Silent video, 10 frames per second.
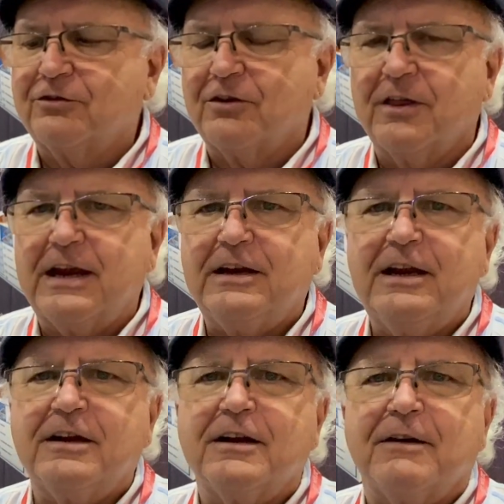So they
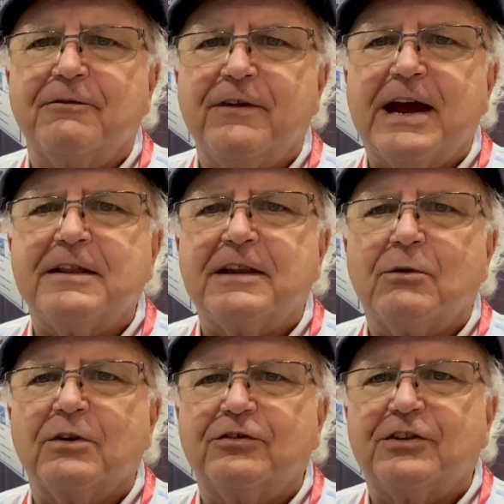needed a vent that
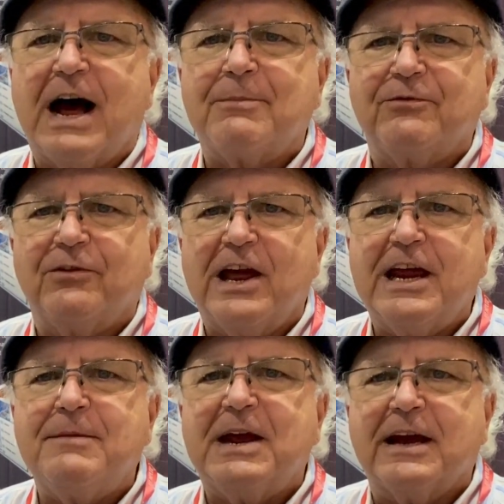would stop flame